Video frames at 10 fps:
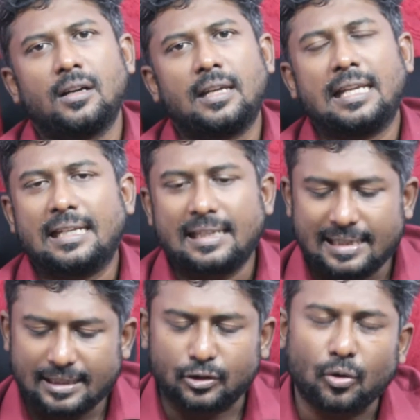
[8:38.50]

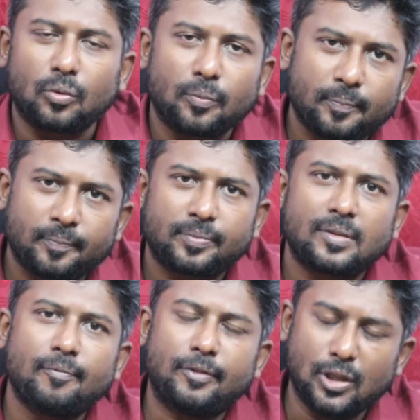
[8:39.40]
in death row
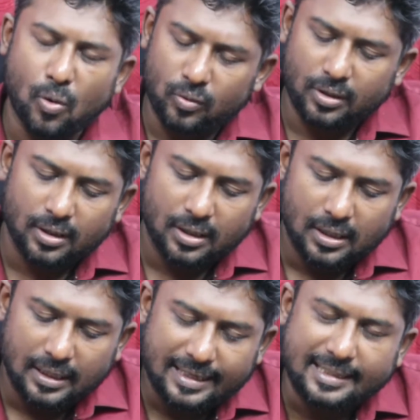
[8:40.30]
without
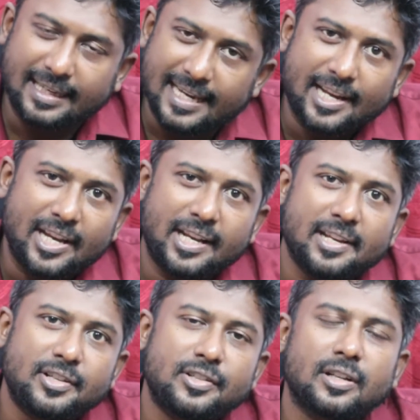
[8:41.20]
taking any
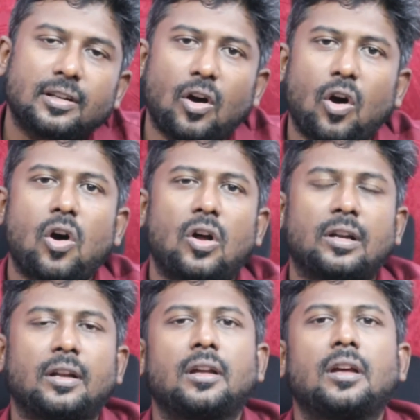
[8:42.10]
decision
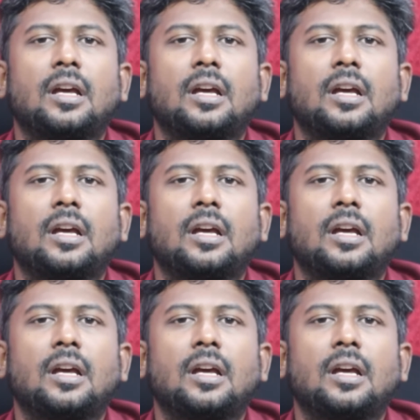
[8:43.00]
on